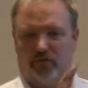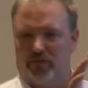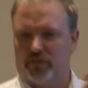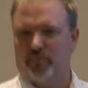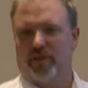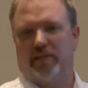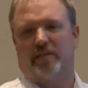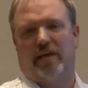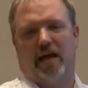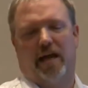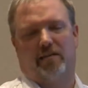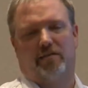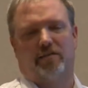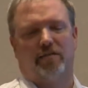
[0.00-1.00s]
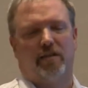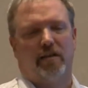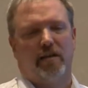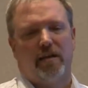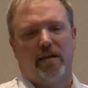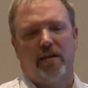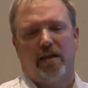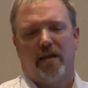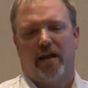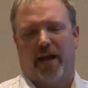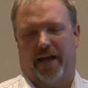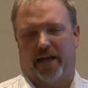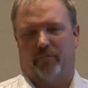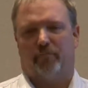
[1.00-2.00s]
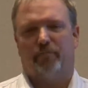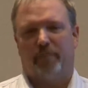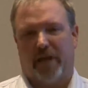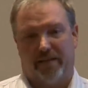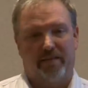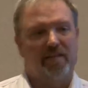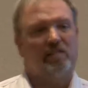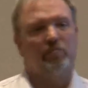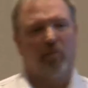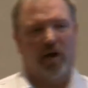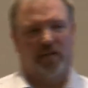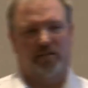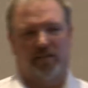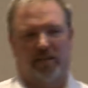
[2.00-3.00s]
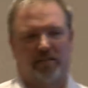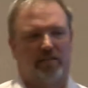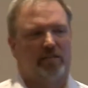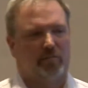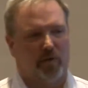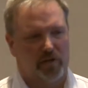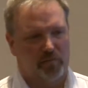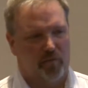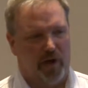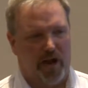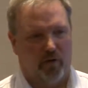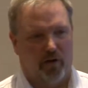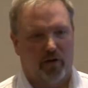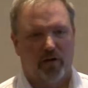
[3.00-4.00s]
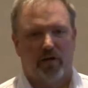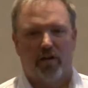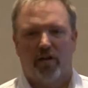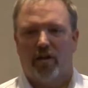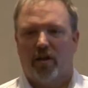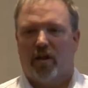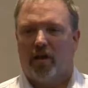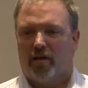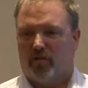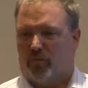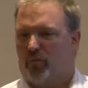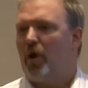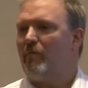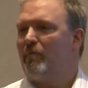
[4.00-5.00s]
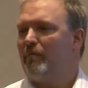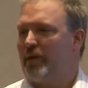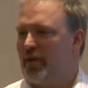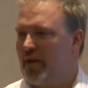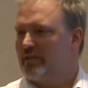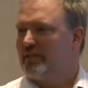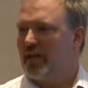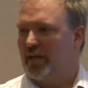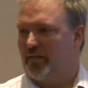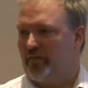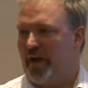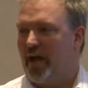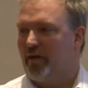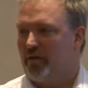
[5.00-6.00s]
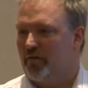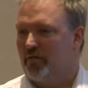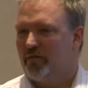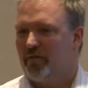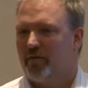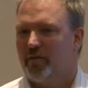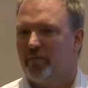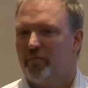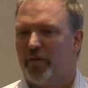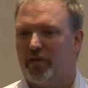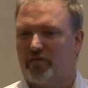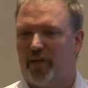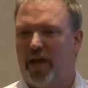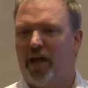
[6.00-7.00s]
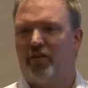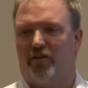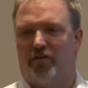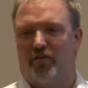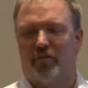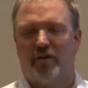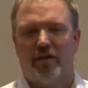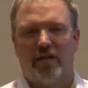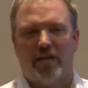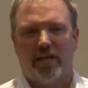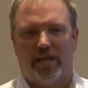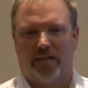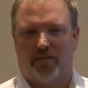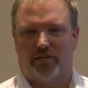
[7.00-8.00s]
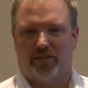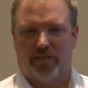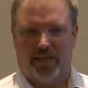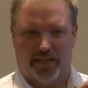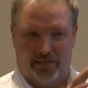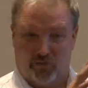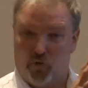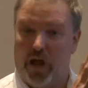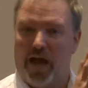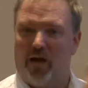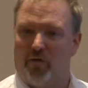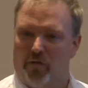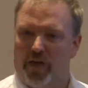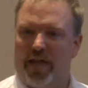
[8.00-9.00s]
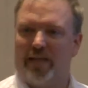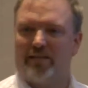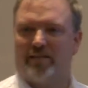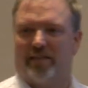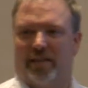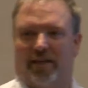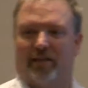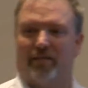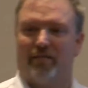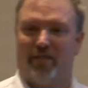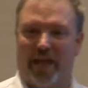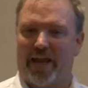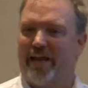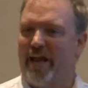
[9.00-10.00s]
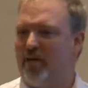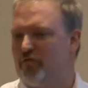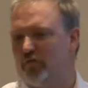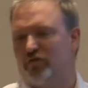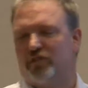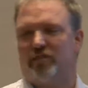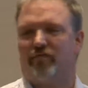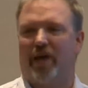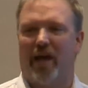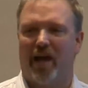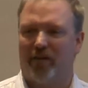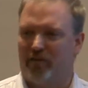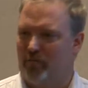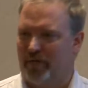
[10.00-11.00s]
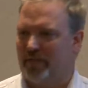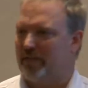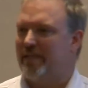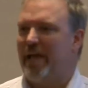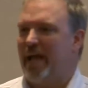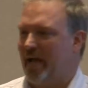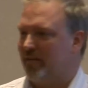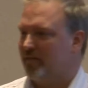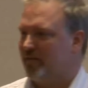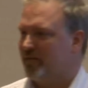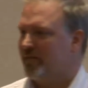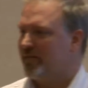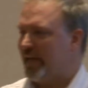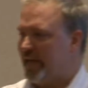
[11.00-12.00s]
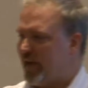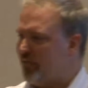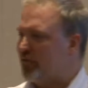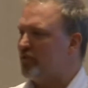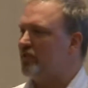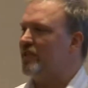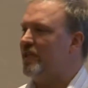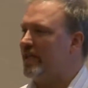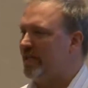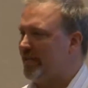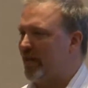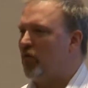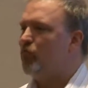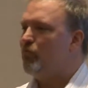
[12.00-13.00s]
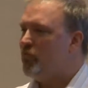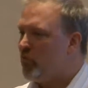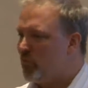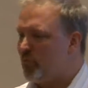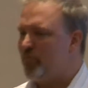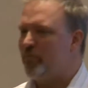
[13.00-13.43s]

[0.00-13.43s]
this many tasks and I get paid this much and it's this much per hour, you're probably not selling value. Because value is how they see it. They never see value in the tasks. They don't